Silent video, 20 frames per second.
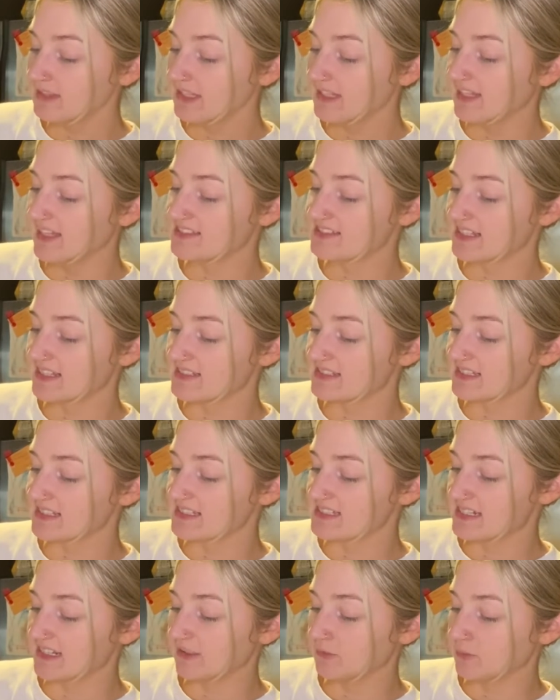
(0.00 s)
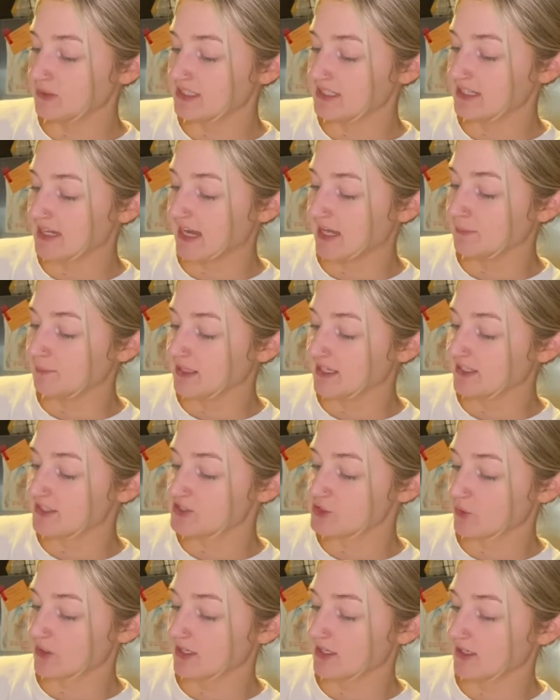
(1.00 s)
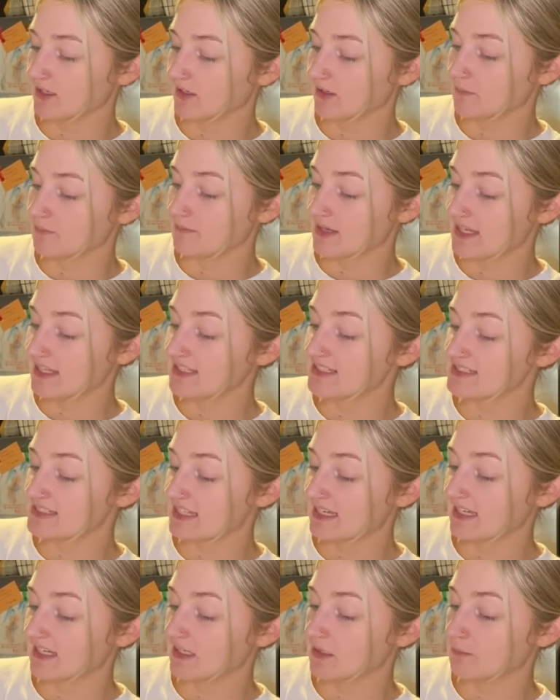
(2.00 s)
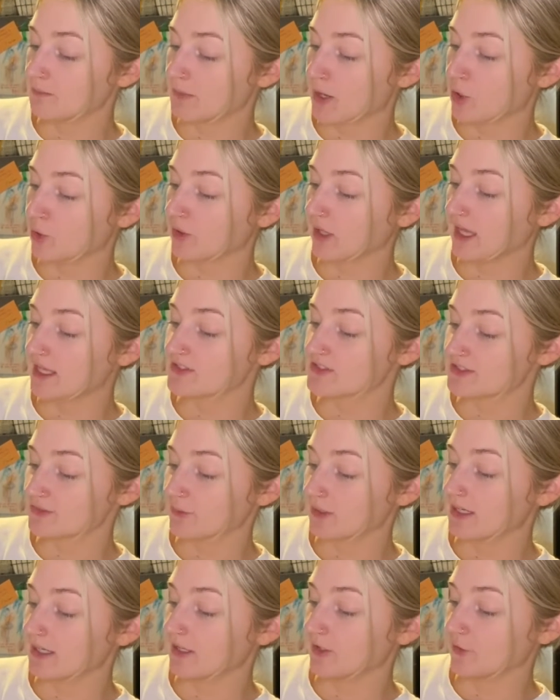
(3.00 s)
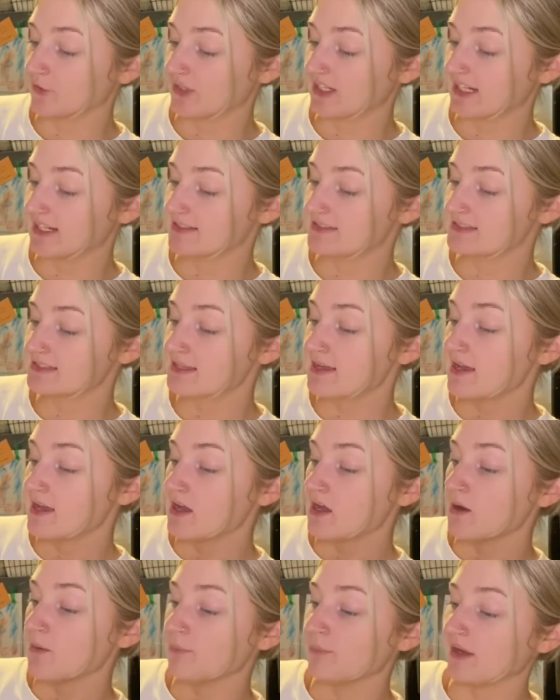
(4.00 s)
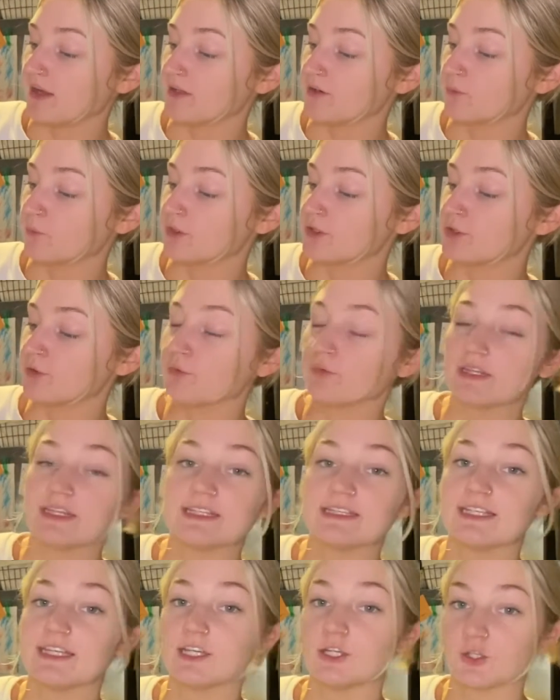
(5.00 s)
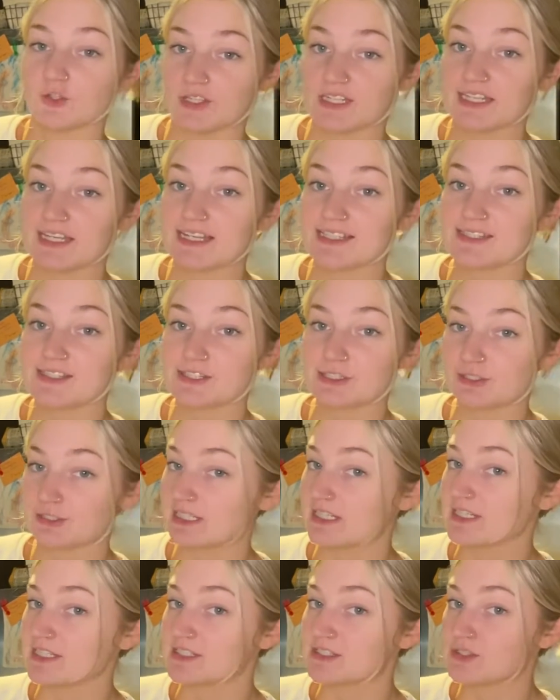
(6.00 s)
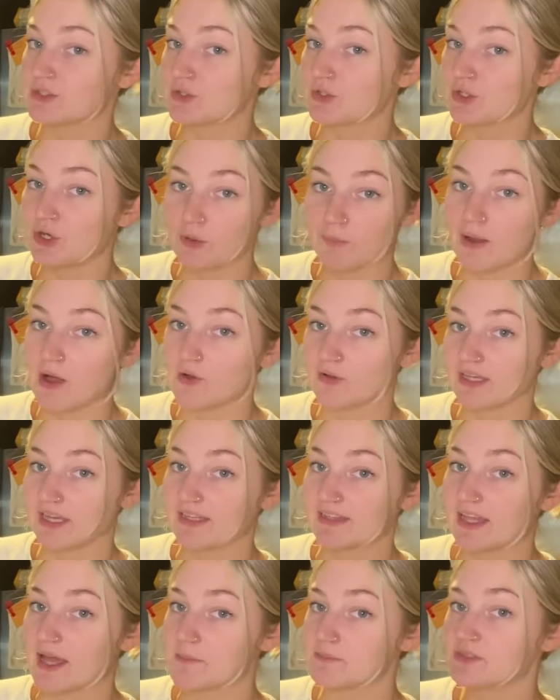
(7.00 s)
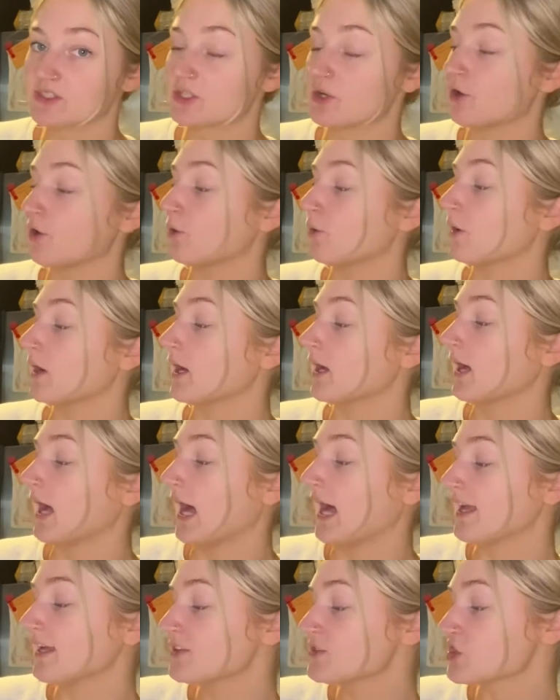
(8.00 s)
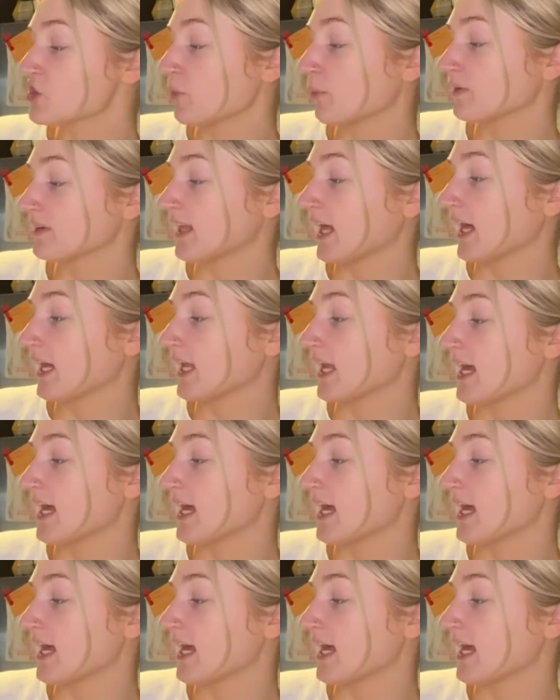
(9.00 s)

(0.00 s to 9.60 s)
it says contain wheat and may contain milk and soy ingredients. But when you're reading the ingredients, there is no milk in them. So I interpret that